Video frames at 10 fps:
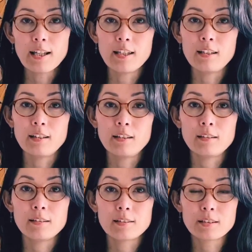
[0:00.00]

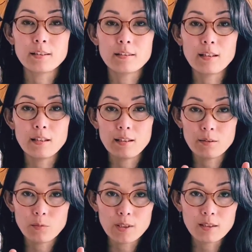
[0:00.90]
and that
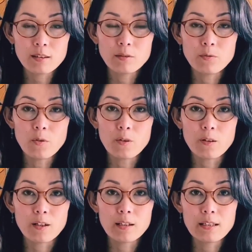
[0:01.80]
within the
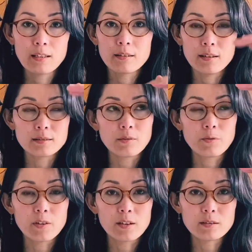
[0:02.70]
four, there's a
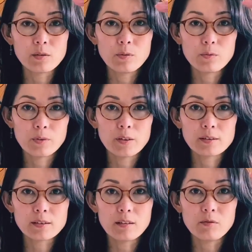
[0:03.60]

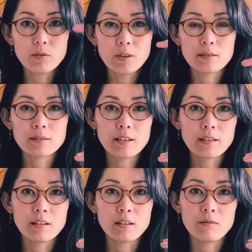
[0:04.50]
first level and
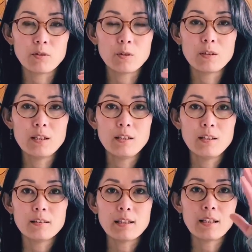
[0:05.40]
second level
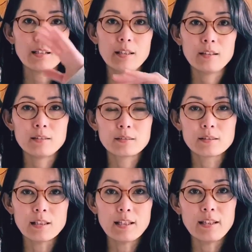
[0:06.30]
that
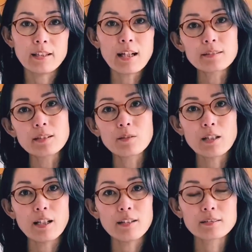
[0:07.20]
is I
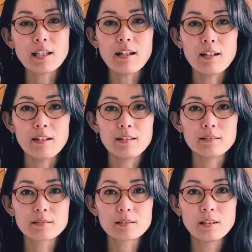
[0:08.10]
categorize
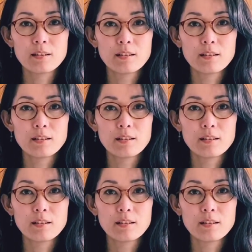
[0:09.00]
as